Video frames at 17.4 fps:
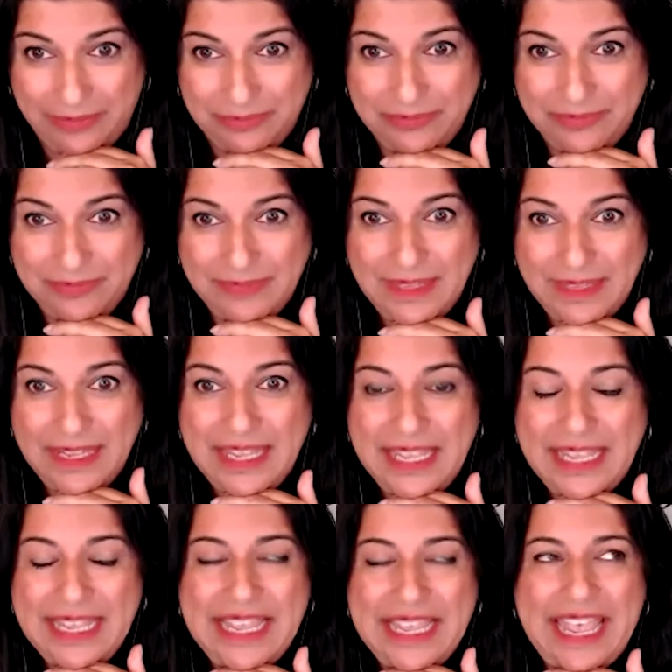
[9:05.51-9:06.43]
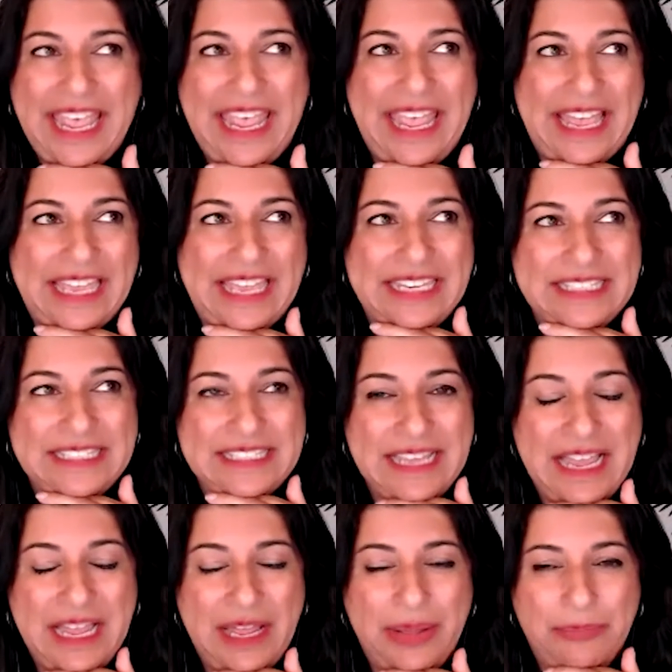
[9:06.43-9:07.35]
Mm-hmm. And
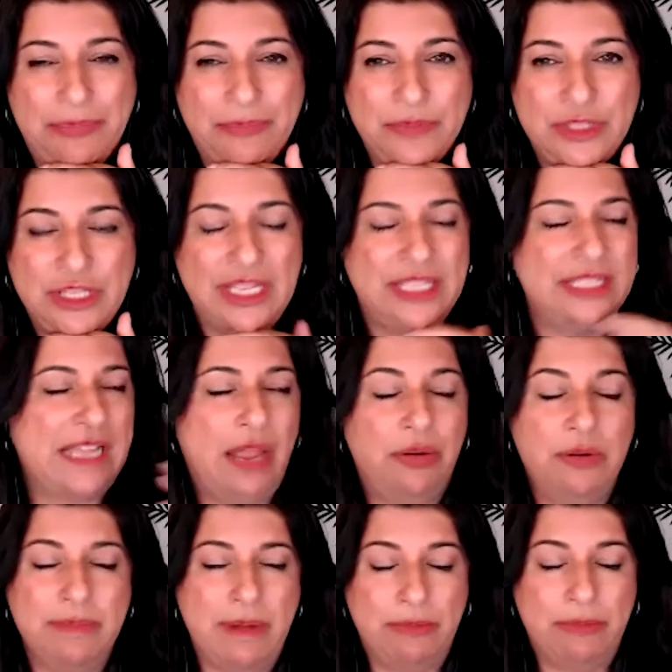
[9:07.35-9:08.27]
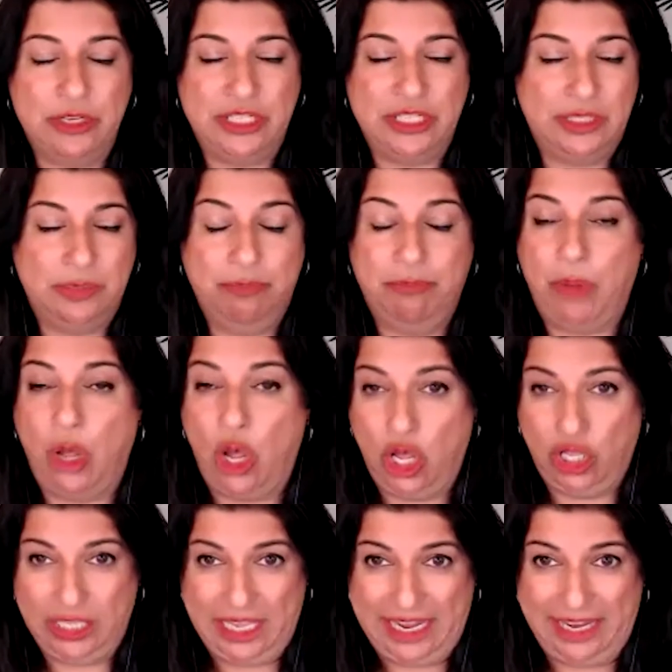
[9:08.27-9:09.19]
um, just, I remember just
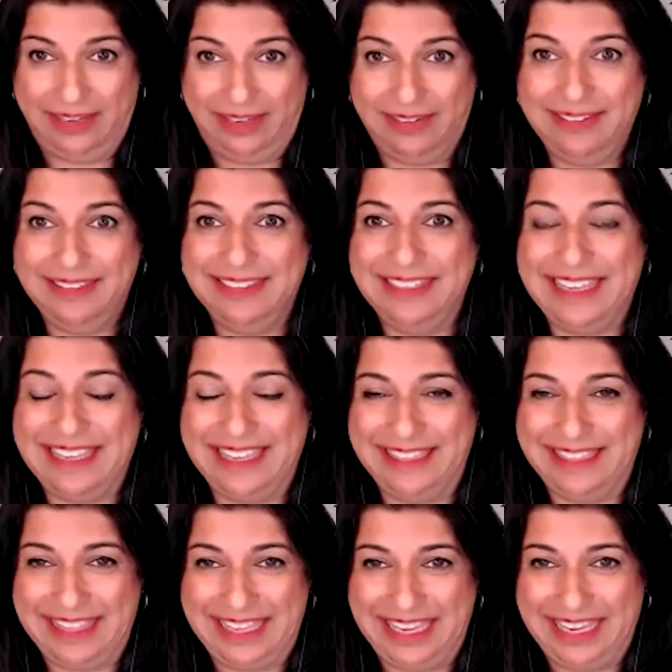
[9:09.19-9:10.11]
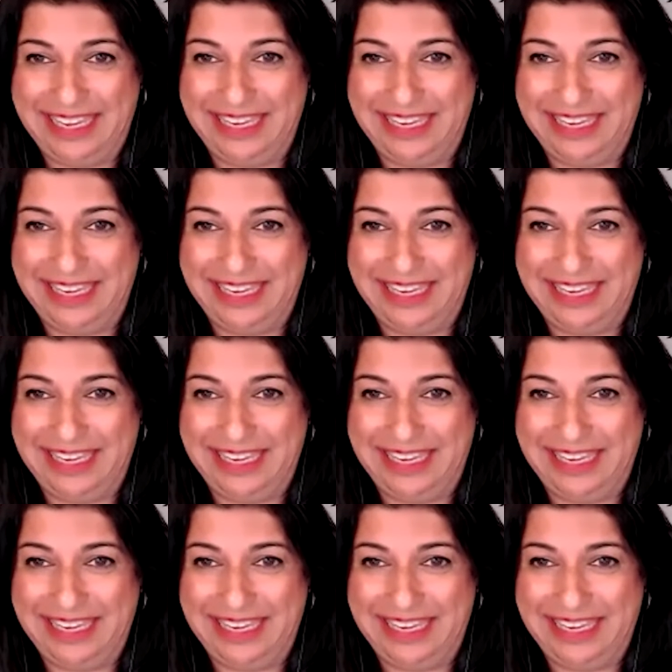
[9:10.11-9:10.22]
bawling in the